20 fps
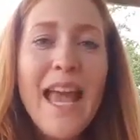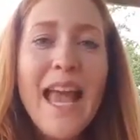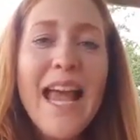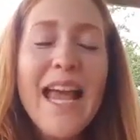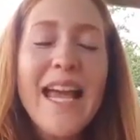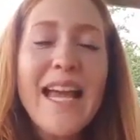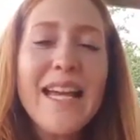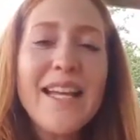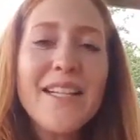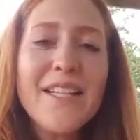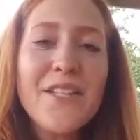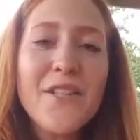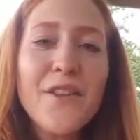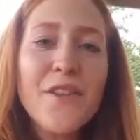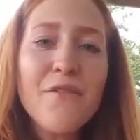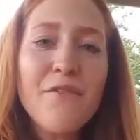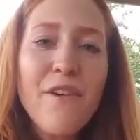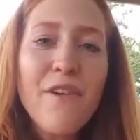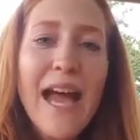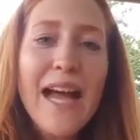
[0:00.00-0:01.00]
And
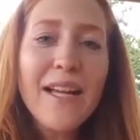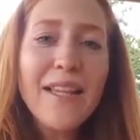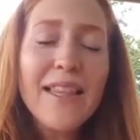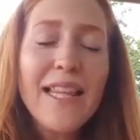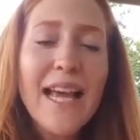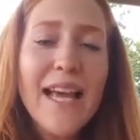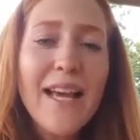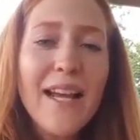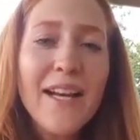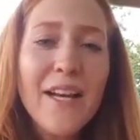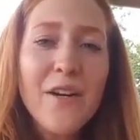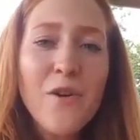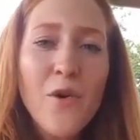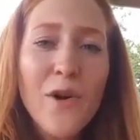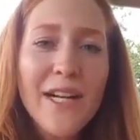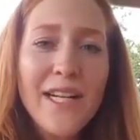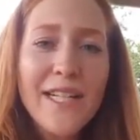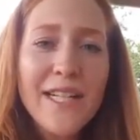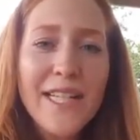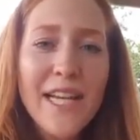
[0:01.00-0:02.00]
the fact that an
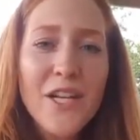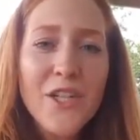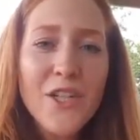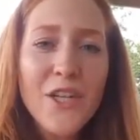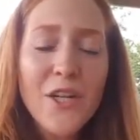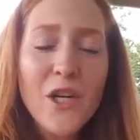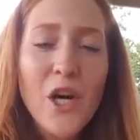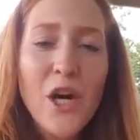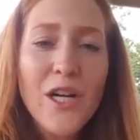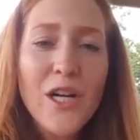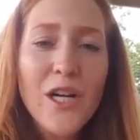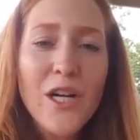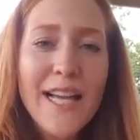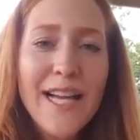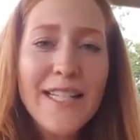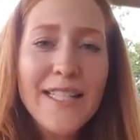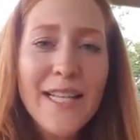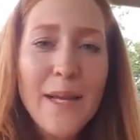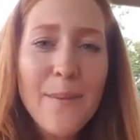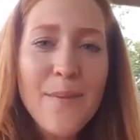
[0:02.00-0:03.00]
organization called
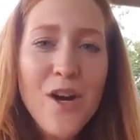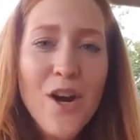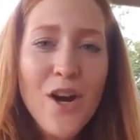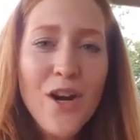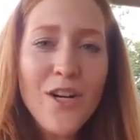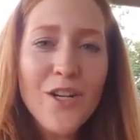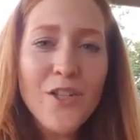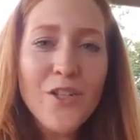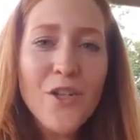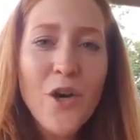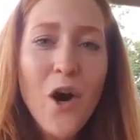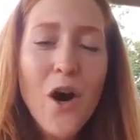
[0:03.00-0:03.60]
Sci Seminars